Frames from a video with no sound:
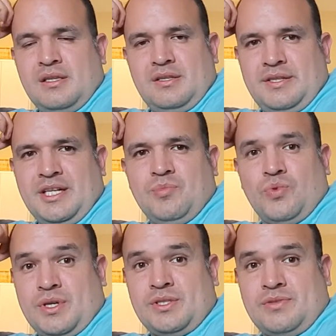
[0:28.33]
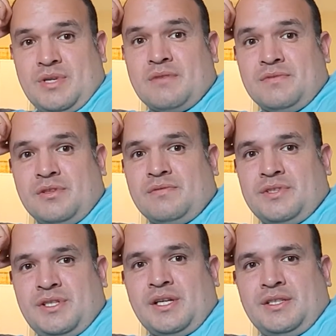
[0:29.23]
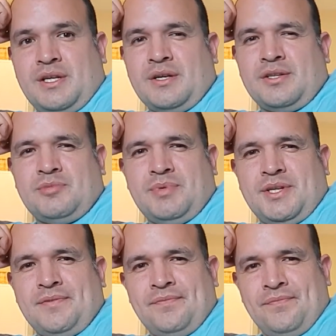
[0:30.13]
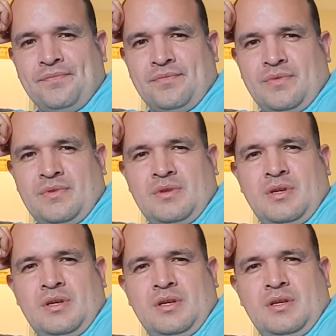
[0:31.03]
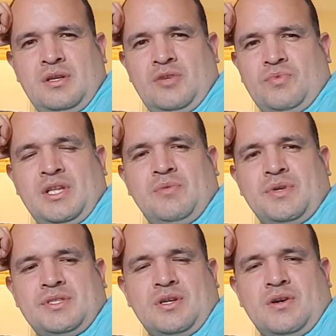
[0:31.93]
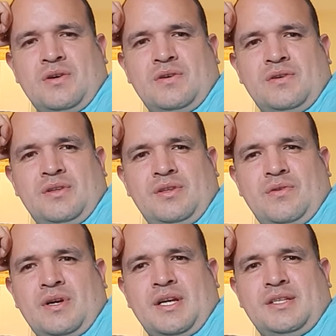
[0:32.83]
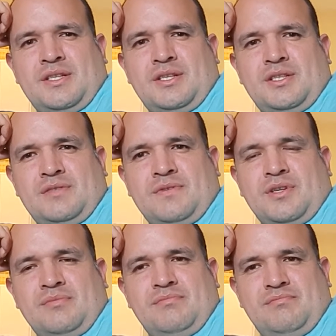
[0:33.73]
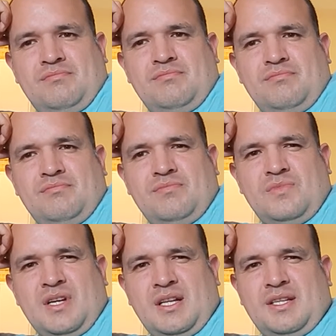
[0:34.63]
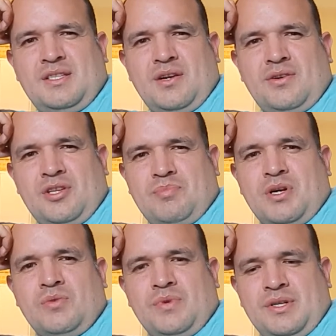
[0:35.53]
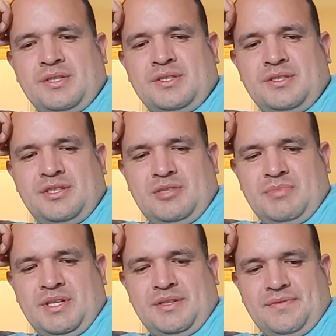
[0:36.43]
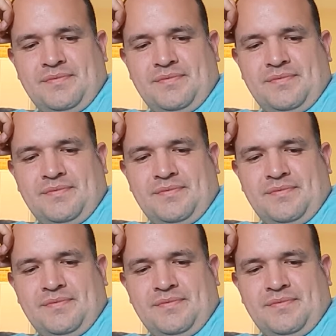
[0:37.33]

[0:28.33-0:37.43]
the team was dreadful for 6 years, but it really wasn't all the organization's fault. At least the early part was. I mean,